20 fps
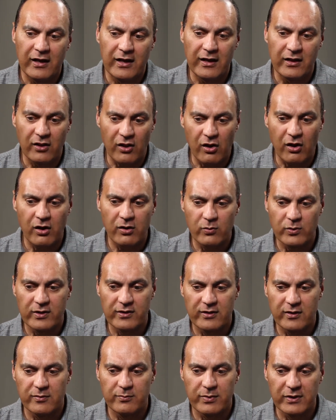along with
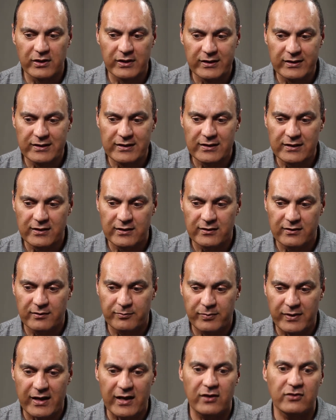the ability and the
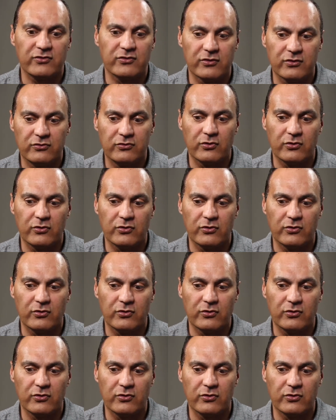passion